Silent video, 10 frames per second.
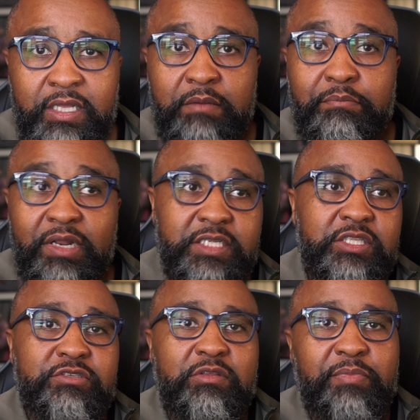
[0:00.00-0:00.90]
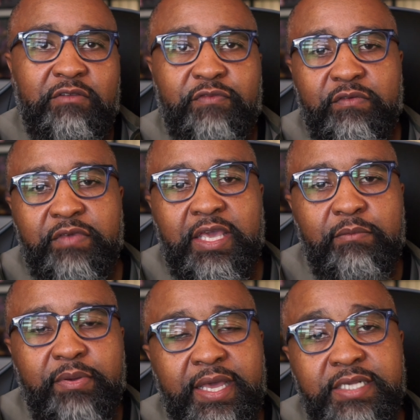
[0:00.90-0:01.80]
Plus, there's the benefit of Game
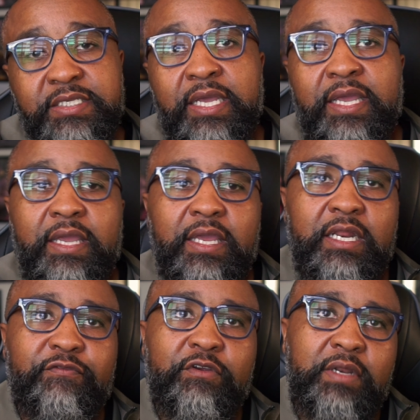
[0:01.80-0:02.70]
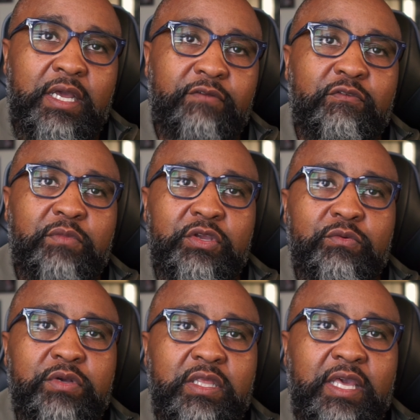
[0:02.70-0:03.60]
Pass. And if you're not familiar
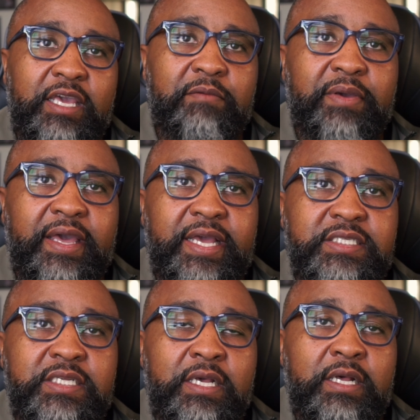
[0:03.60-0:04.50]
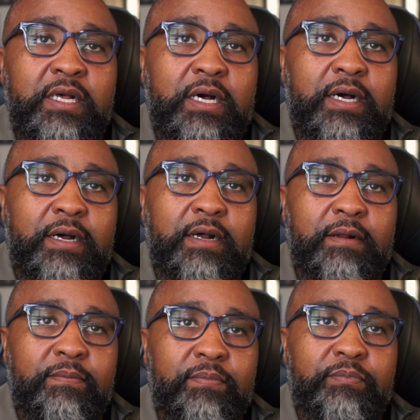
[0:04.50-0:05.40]
with Game Pass,
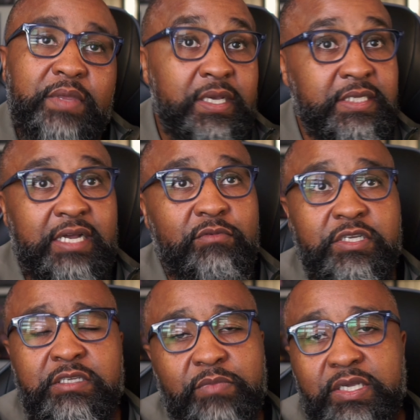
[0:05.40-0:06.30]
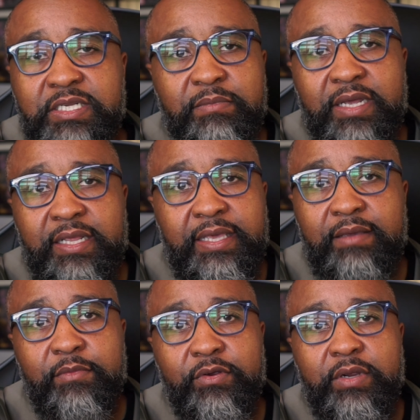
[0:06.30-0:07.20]
because I wasn't, because I'm not a
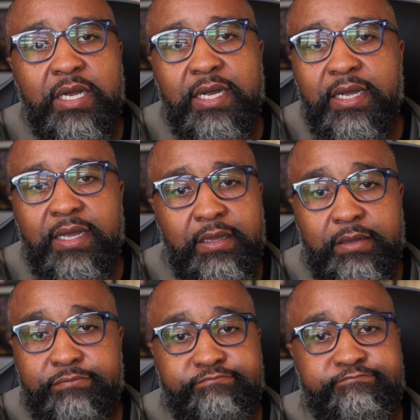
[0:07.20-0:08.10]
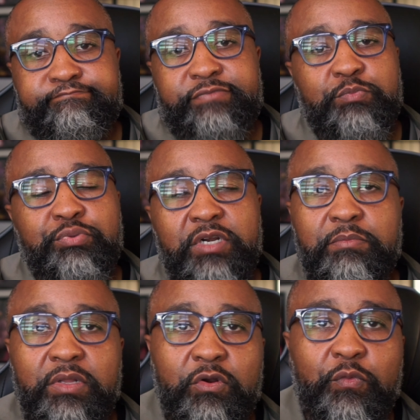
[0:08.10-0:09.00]
gamer, I was pretty
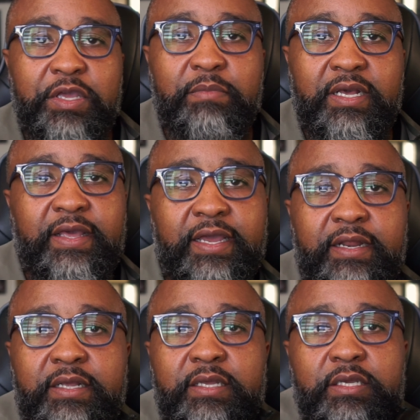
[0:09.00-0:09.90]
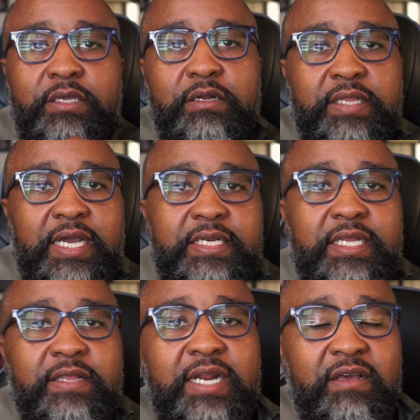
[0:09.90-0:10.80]
blown away by that. You know, the idea
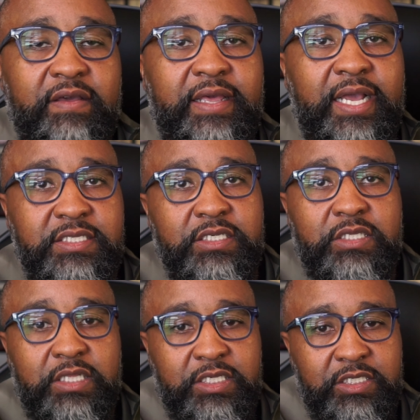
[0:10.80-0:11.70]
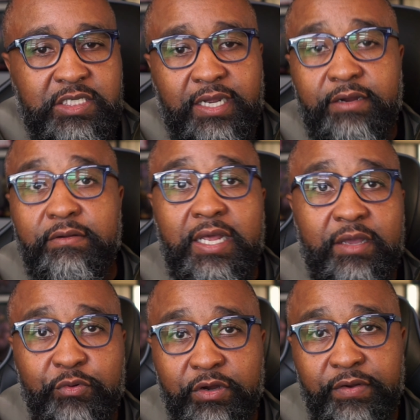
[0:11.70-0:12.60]
that I had access to this entire
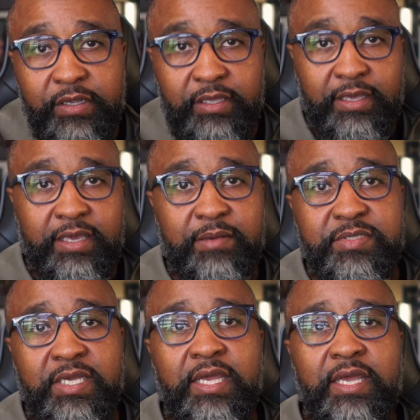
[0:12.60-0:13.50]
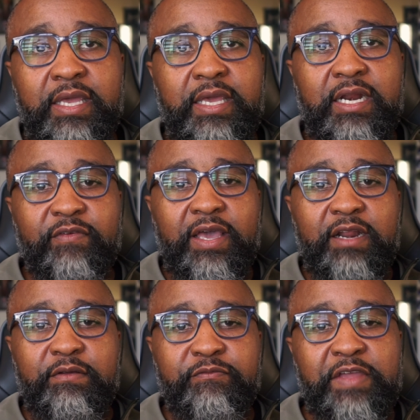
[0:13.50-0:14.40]
library of games. And I've got
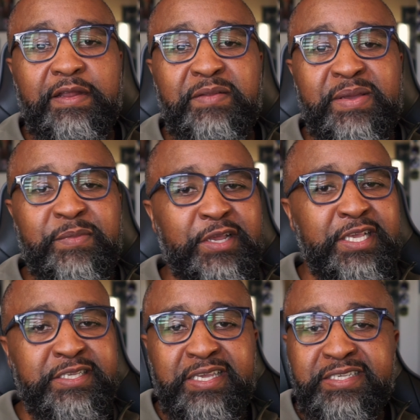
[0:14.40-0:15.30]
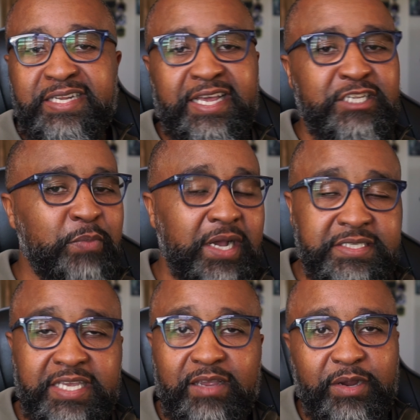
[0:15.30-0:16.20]
a family member, he's an Xbox
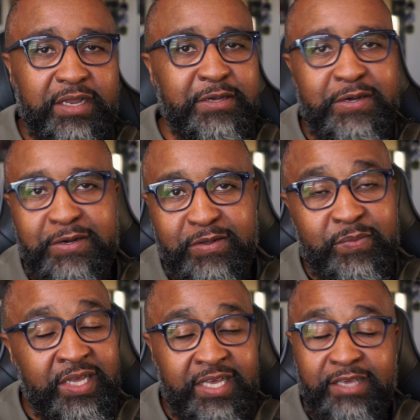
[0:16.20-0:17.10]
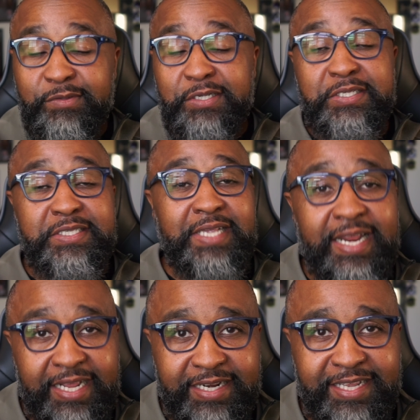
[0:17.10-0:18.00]
gamer. I called him, he was
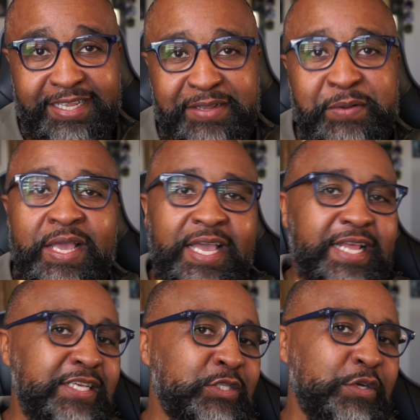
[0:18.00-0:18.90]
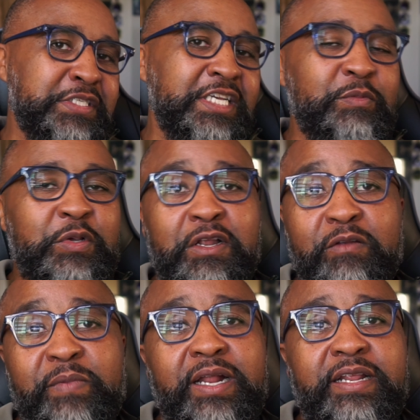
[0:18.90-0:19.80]
excited. And he starts telling me all
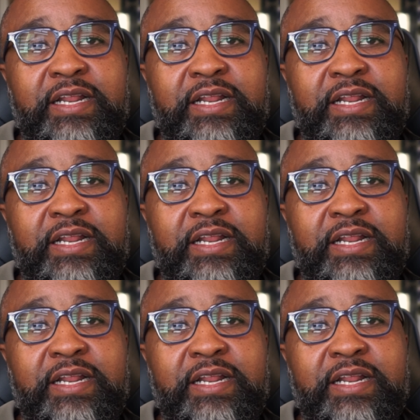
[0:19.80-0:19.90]
about it.